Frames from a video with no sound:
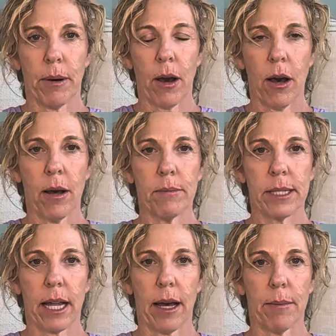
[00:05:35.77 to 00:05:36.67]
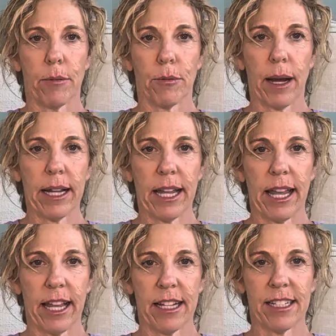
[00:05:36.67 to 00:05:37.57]
palms up, right
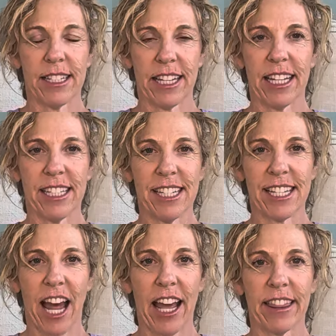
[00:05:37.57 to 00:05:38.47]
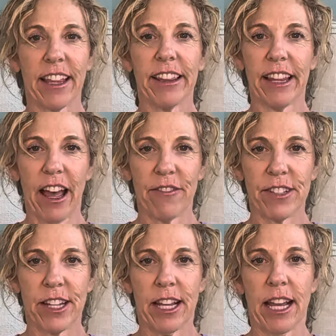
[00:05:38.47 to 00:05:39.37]
hand inside the
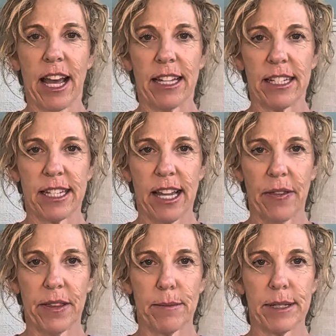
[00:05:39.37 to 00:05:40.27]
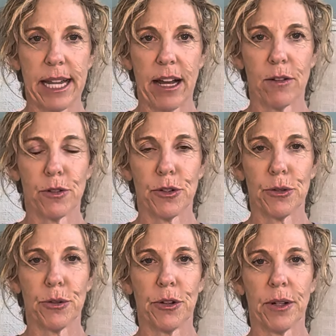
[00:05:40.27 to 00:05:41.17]
left, and set them down
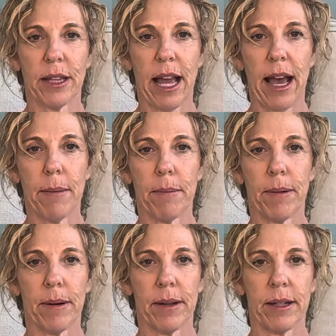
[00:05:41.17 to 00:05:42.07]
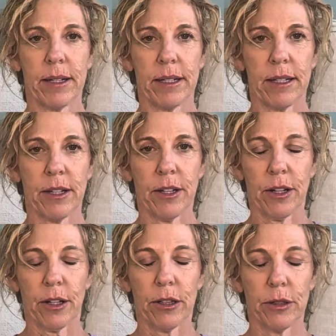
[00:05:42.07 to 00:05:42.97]
to your lap.
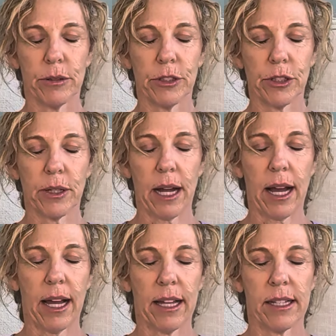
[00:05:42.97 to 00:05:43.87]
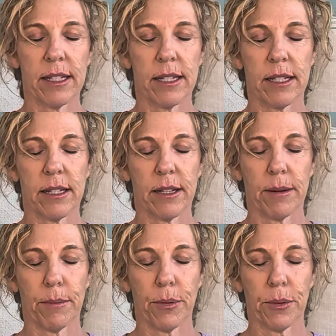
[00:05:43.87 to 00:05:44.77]
Close your eyes,
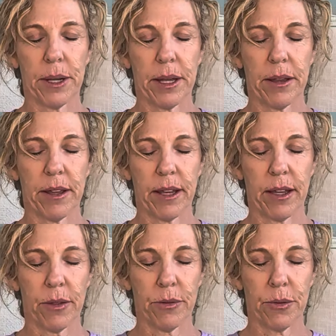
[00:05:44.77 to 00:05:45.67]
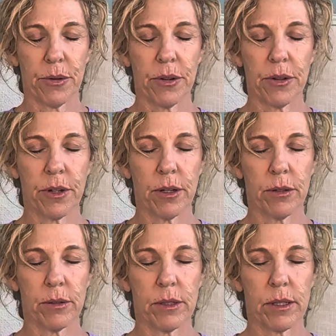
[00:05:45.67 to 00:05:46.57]
breathe in through your
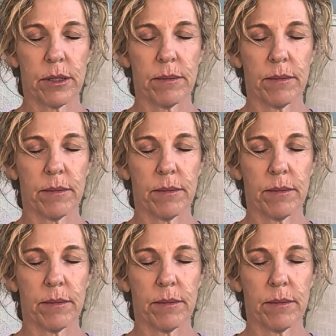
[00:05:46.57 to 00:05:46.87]
nose,